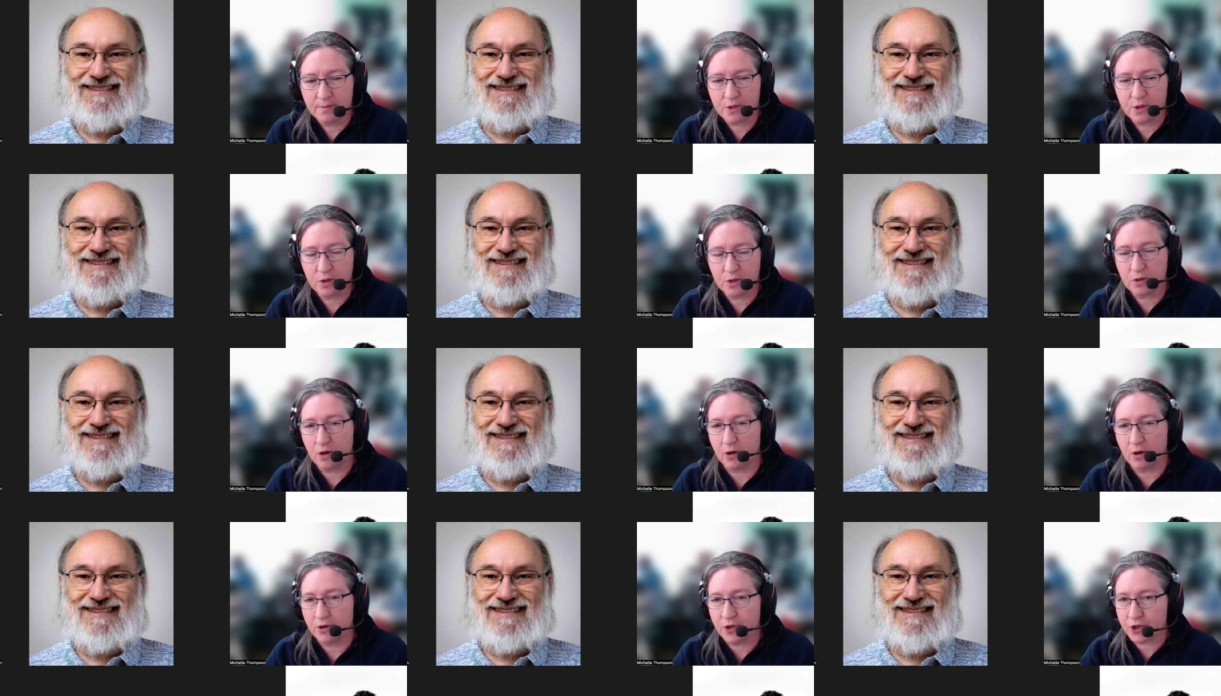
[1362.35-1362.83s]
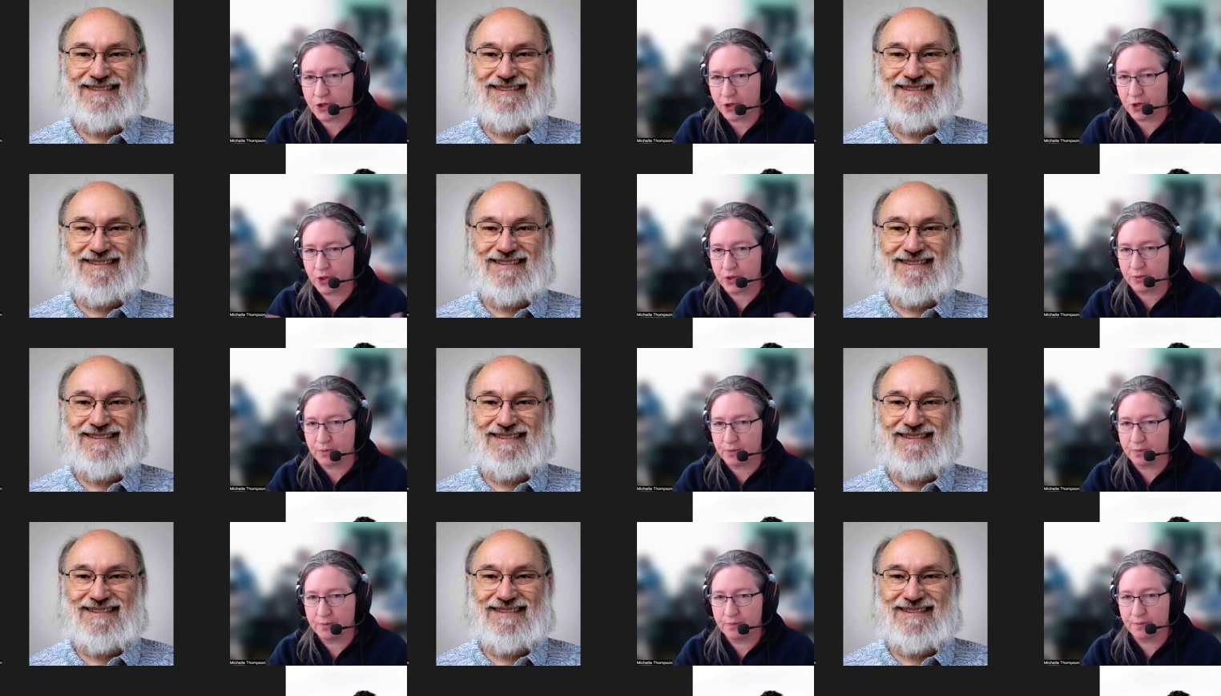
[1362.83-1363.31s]
Speaker 1: to
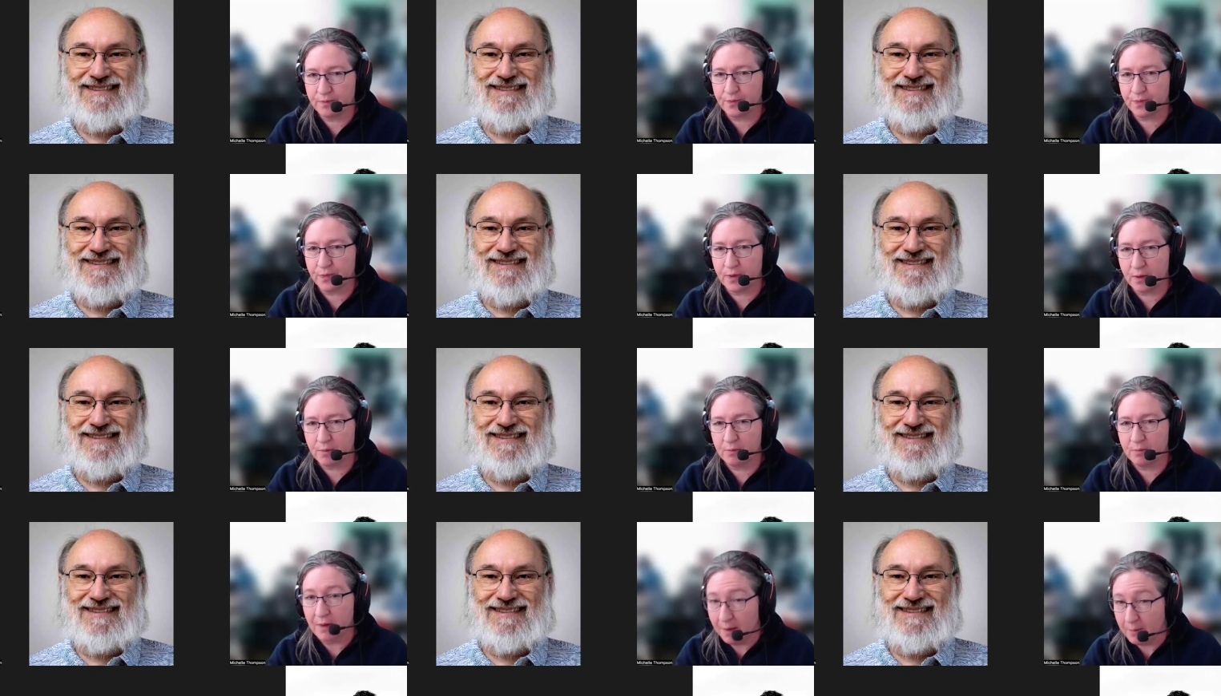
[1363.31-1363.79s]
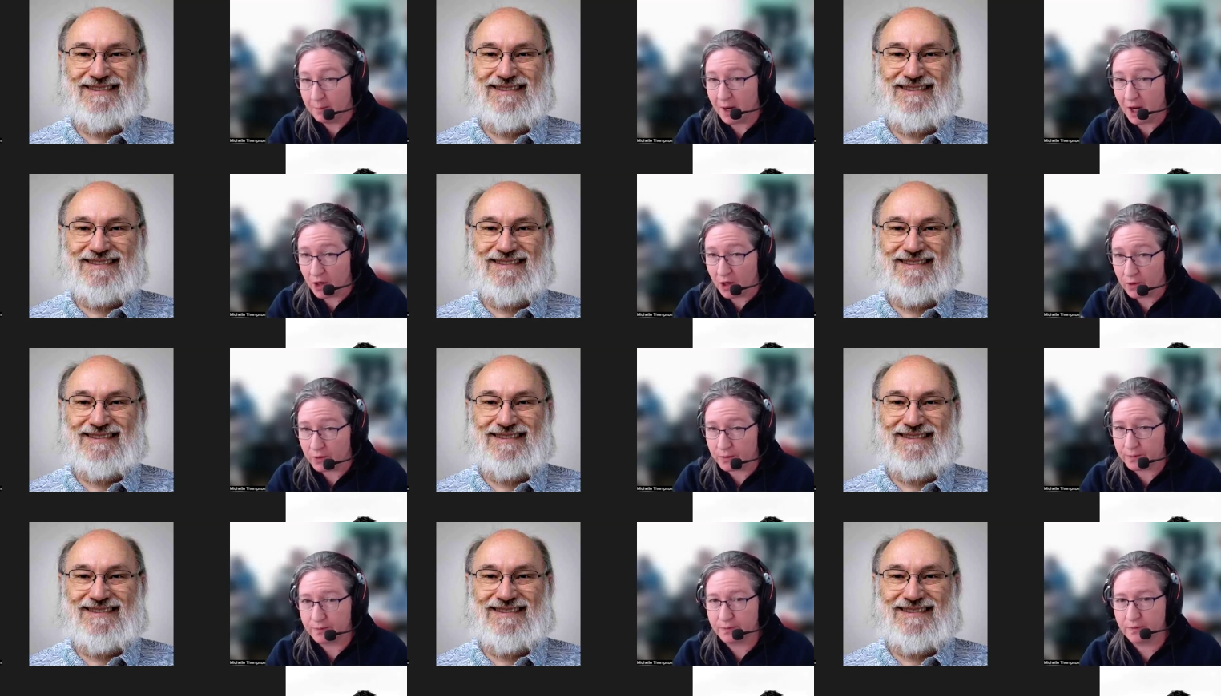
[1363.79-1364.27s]
larger
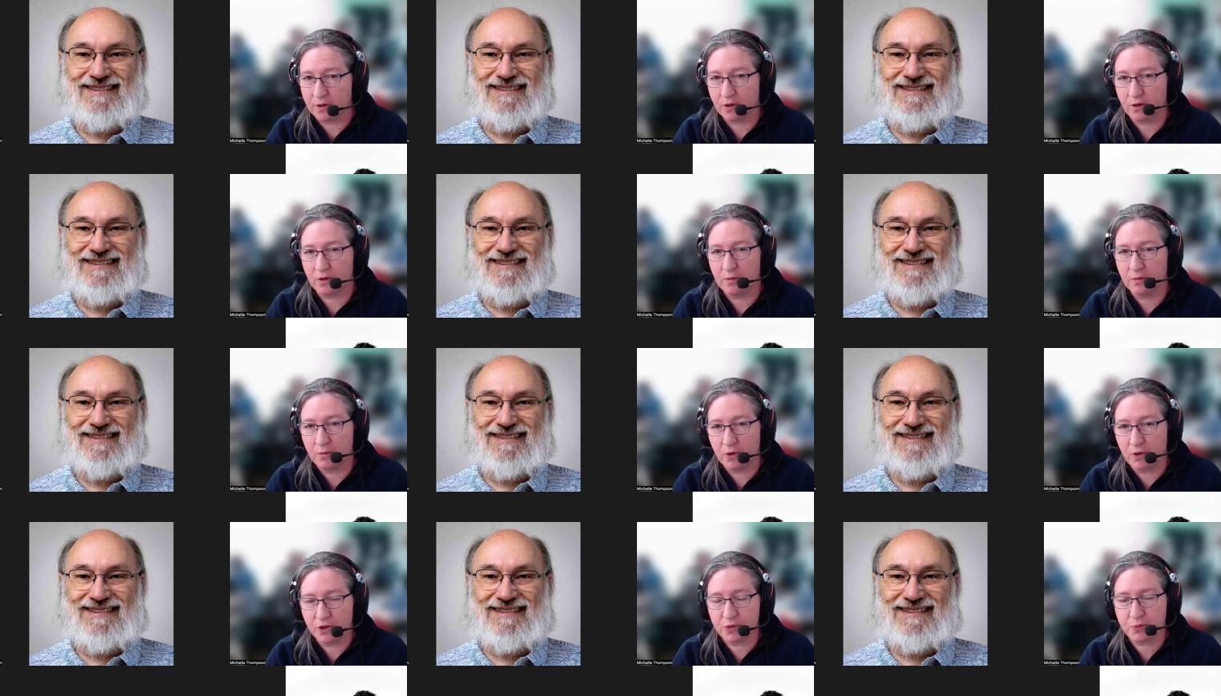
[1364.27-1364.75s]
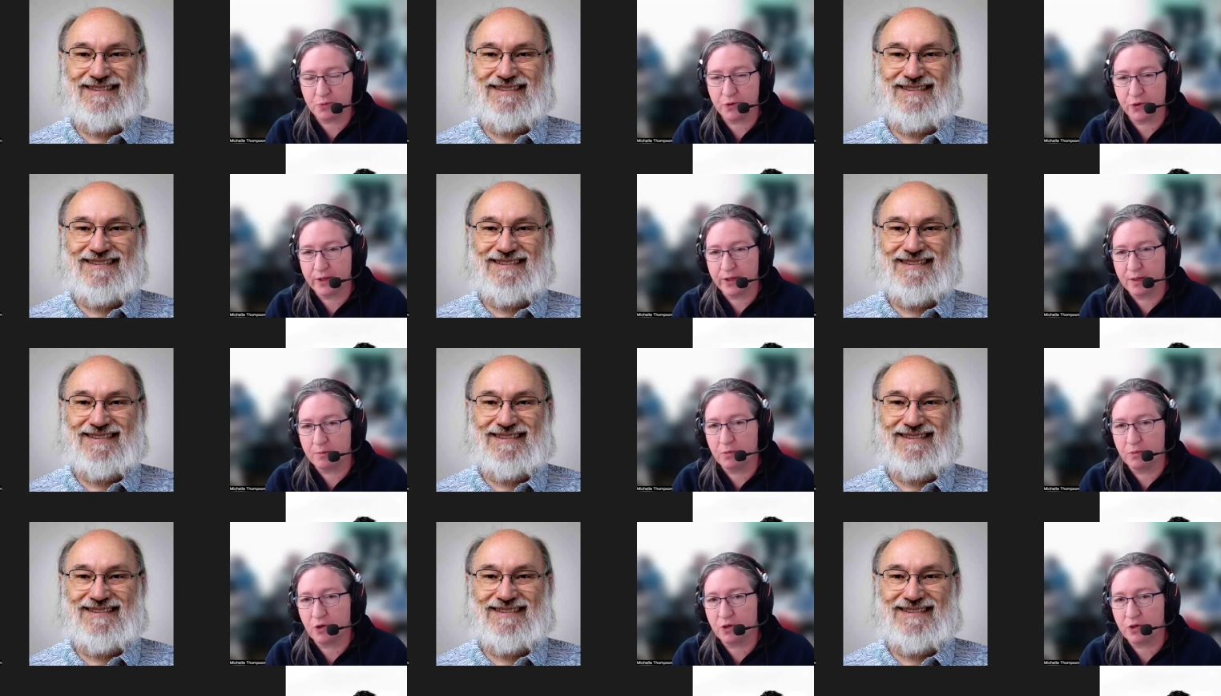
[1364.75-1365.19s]
MIMO or multiple in,